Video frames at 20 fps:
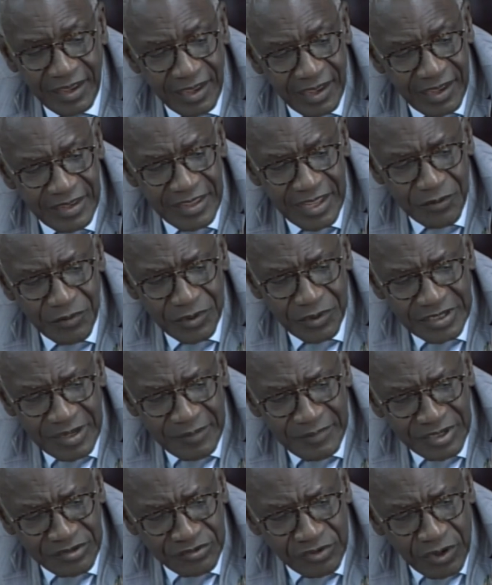they would
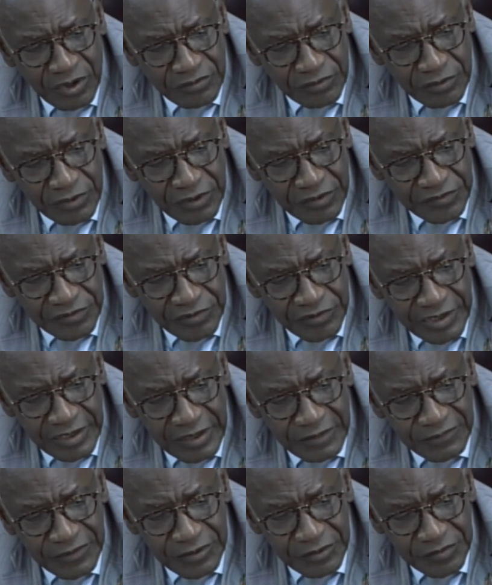come and talk to us, share
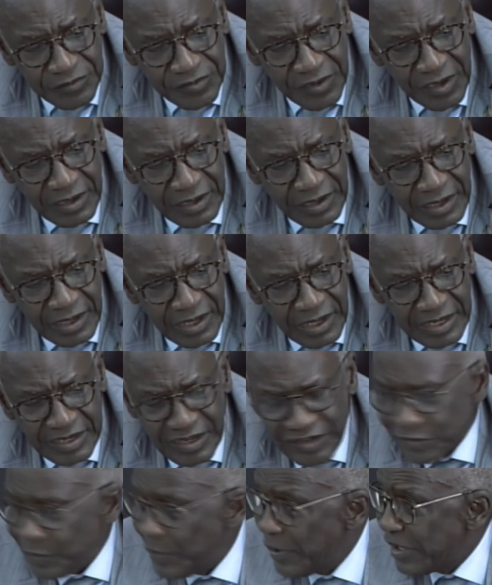their views and
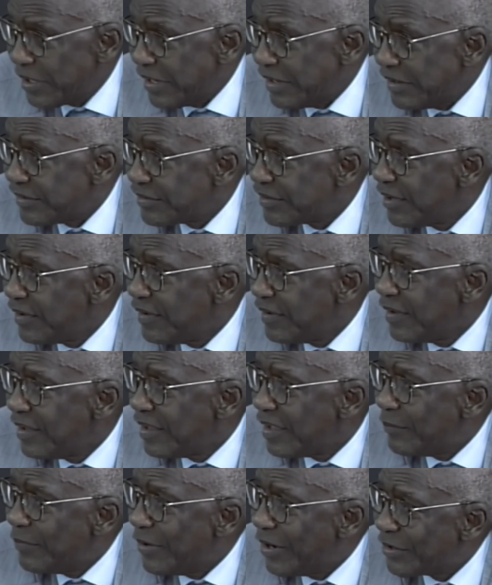experience
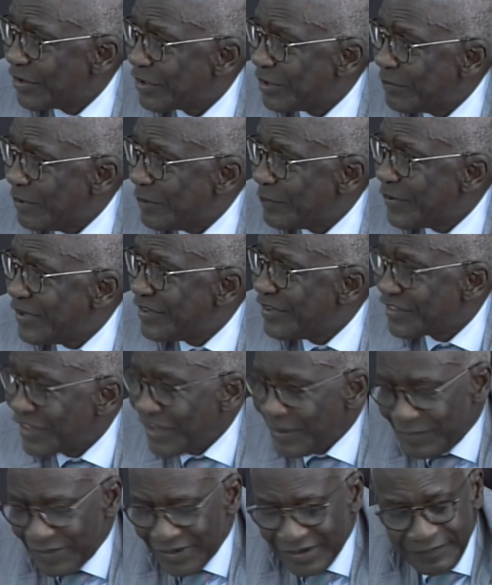about
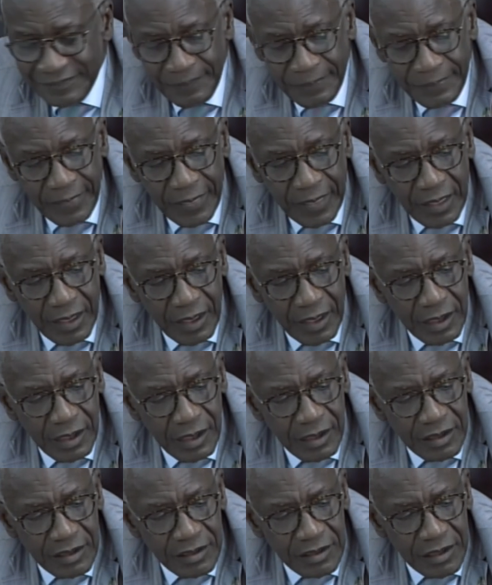peacekeeping.
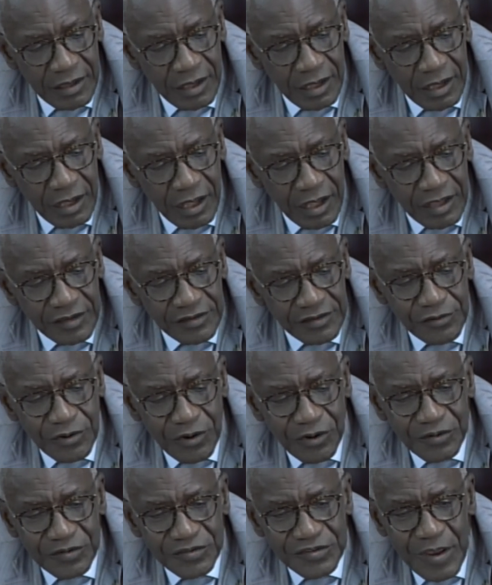
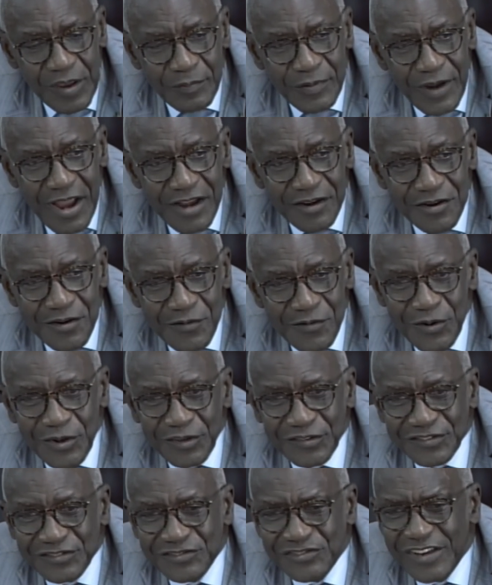So Sir Brian
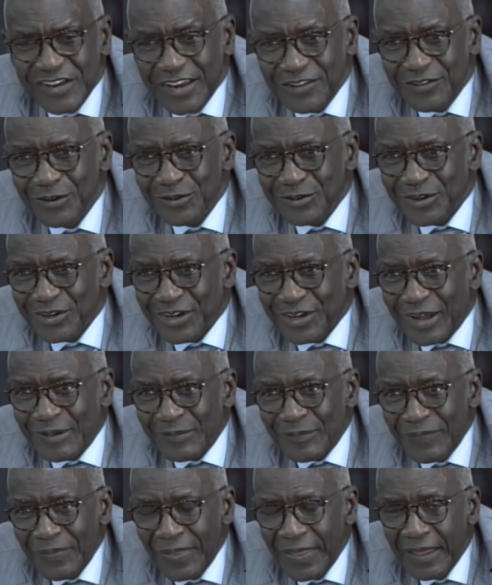was scheduled to
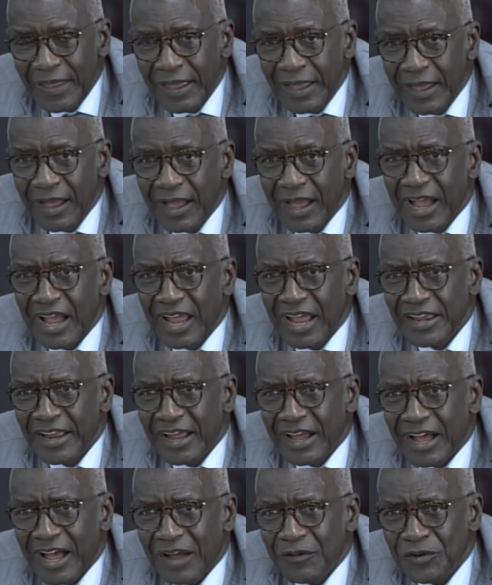come, and
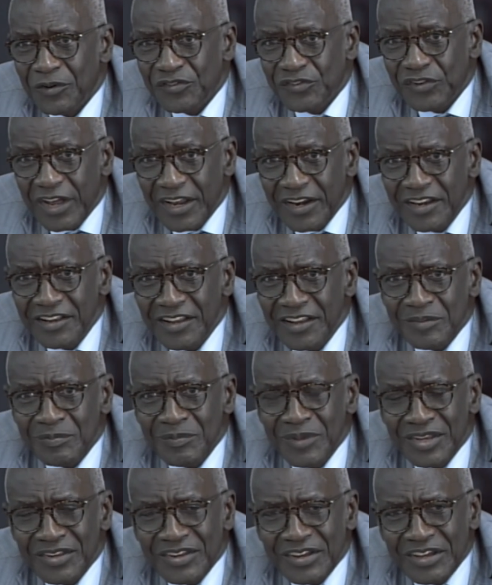I was chairing that
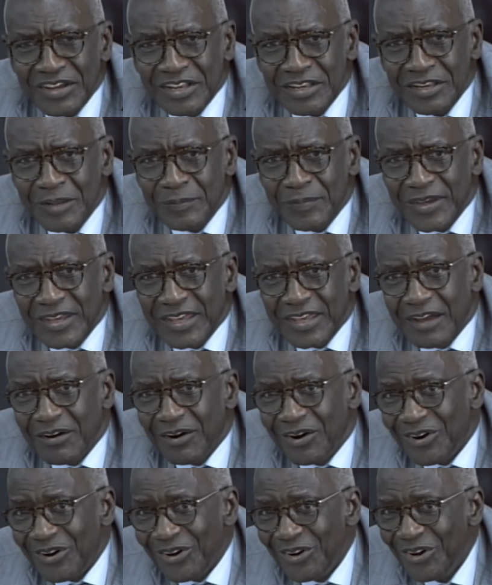meeting in
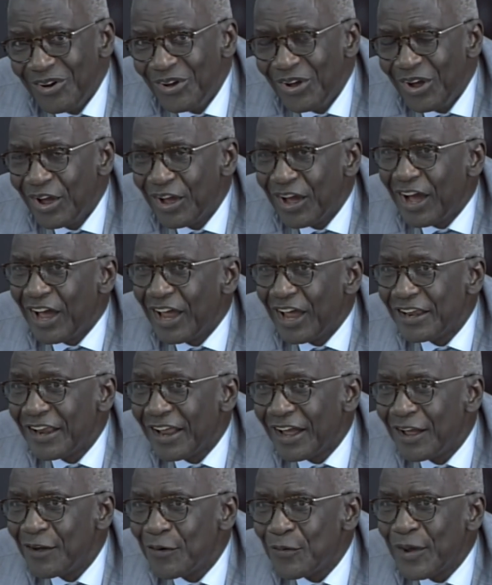DPKO,
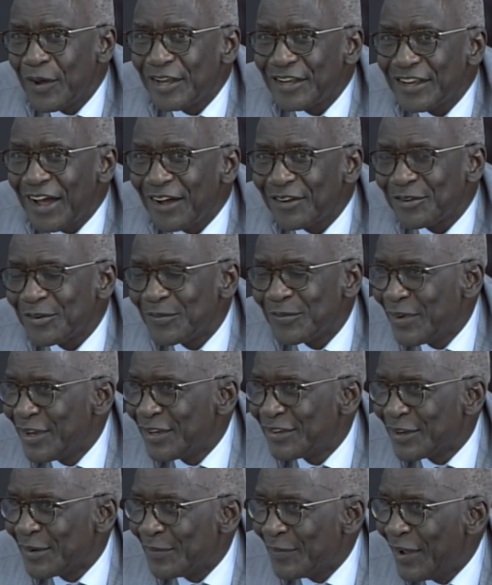and went out to
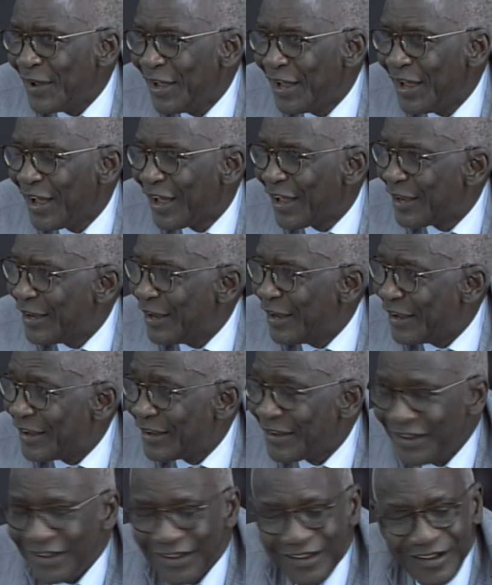meet him at the